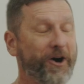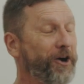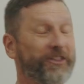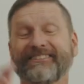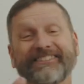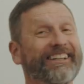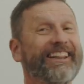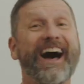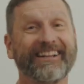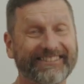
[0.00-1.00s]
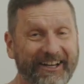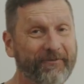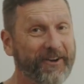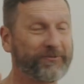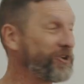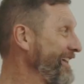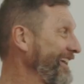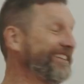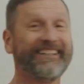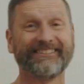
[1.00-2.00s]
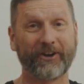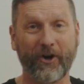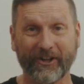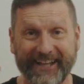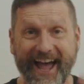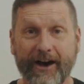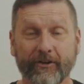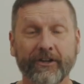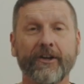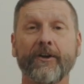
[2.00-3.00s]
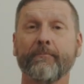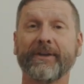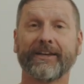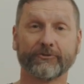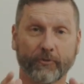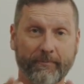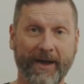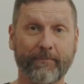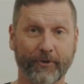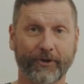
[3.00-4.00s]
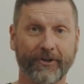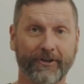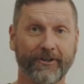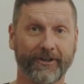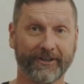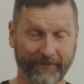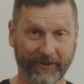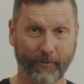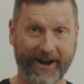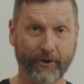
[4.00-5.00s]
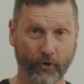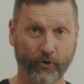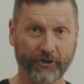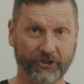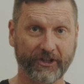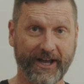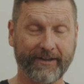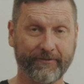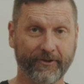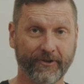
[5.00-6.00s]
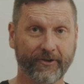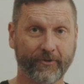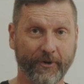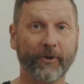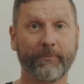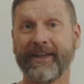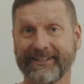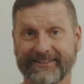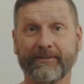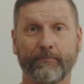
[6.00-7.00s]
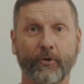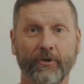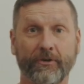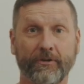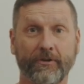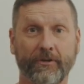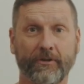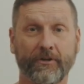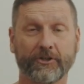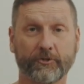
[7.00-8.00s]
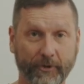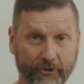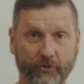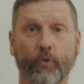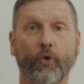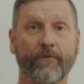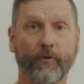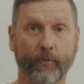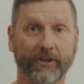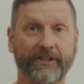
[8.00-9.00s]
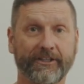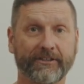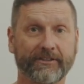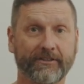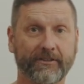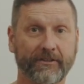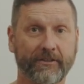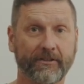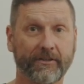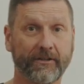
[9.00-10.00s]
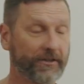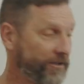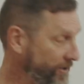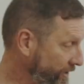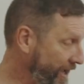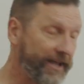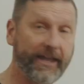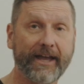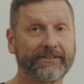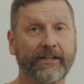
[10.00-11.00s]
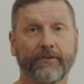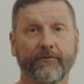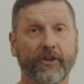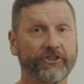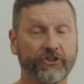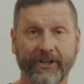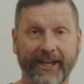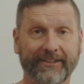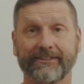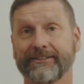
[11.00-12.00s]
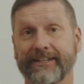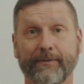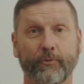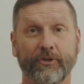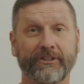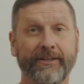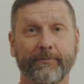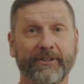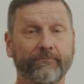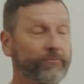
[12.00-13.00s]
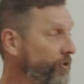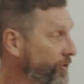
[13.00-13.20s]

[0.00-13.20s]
Oh, this is a lot of stuff and I'm trying to condense it all down because remember, in living the radical Christian life, we want to make it simple. Spiritual warfare really is. You can't cast out the flesh and you can't disciple a demon.